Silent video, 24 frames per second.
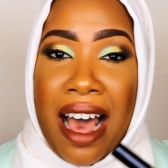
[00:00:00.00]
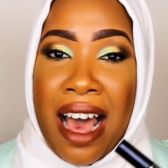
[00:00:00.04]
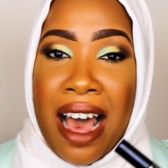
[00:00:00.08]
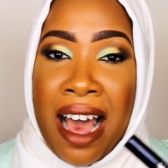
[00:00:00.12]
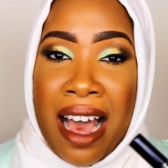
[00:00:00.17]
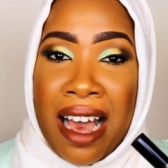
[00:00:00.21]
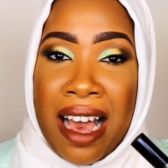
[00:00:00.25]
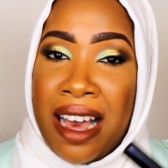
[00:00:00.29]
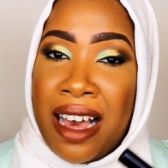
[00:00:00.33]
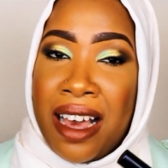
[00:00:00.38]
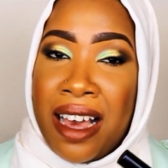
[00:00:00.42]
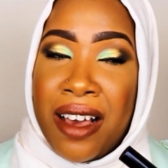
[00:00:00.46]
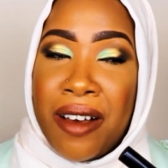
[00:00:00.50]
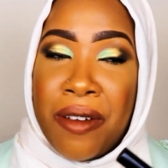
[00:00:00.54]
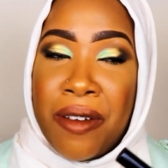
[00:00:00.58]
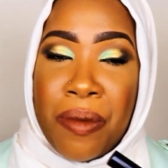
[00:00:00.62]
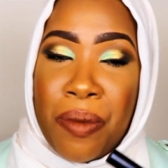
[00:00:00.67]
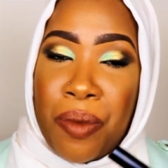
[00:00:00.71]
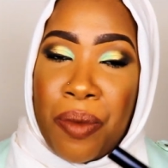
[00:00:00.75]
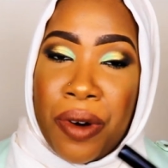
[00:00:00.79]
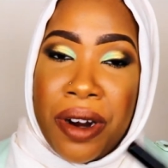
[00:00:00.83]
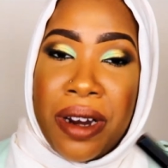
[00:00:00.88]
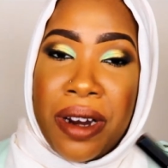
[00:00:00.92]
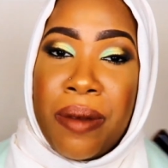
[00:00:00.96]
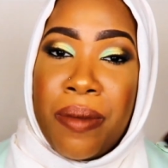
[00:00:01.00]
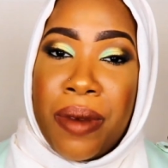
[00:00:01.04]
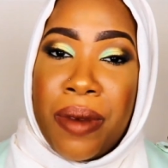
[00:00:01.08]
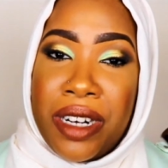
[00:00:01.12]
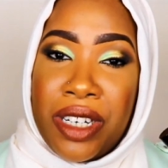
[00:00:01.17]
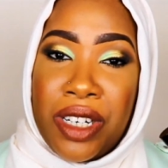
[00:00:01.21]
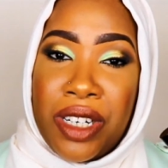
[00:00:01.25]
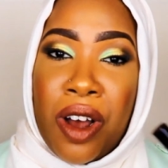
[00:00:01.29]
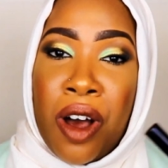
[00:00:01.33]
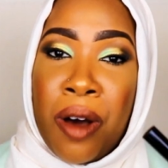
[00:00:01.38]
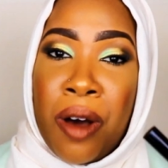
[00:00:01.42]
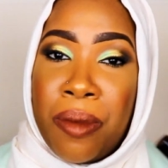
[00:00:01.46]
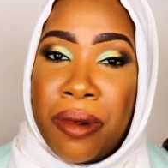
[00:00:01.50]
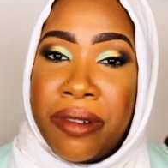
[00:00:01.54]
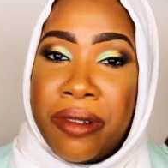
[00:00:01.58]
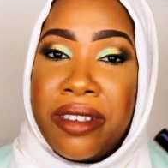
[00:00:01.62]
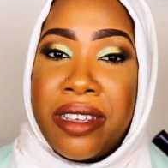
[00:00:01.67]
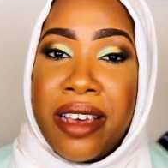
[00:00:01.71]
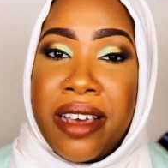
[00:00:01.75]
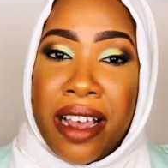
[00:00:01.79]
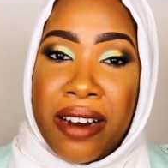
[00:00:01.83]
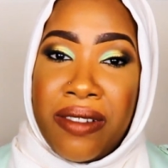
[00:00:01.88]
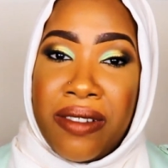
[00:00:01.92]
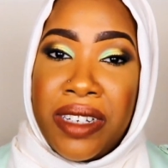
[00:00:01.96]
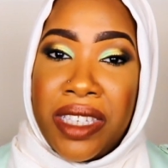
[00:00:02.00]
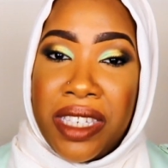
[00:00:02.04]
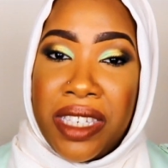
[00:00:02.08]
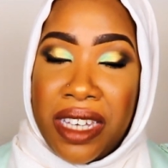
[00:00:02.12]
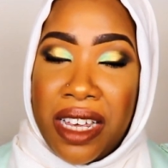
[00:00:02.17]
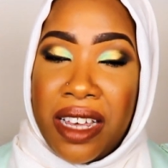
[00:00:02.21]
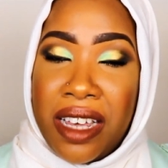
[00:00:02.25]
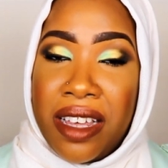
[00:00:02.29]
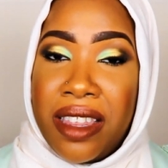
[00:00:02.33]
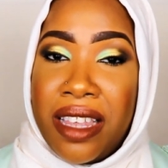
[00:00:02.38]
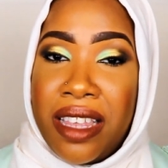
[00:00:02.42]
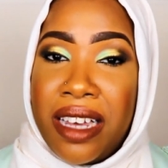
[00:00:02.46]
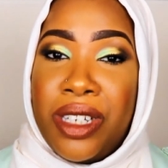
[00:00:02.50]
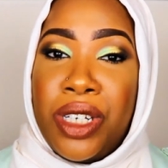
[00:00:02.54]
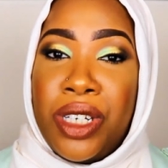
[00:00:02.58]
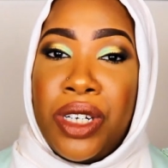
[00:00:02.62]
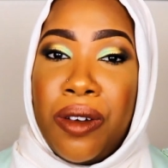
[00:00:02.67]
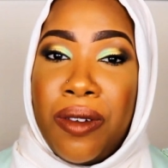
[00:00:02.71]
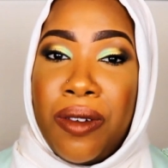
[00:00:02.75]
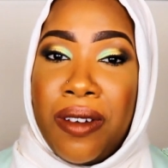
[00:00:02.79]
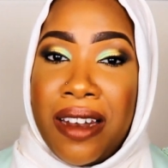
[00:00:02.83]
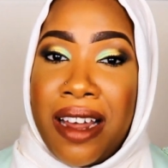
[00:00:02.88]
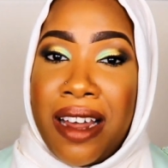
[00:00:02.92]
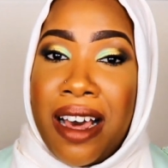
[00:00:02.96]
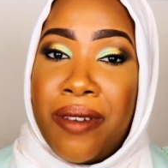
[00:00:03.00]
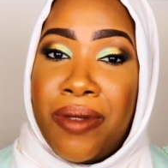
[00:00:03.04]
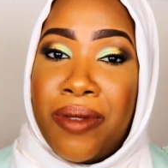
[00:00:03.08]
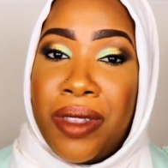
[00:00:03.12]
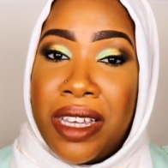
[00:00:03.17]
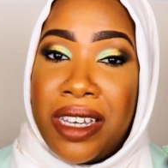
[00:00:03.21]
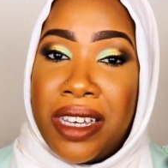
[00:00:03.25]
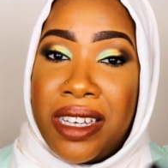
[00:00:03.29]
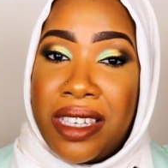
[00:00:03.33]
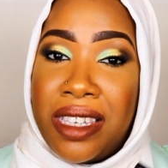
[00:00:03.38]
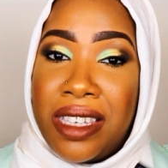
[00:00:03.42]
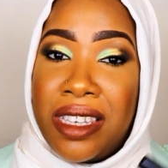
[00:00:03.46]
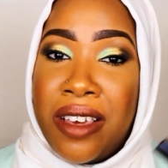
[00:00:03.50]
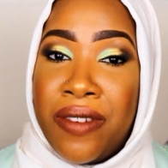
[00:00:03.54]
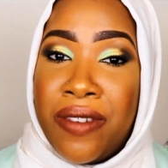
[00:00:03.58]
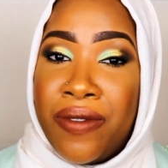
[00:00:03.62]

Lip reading: I pretty much almost guaranteed that you'll love this.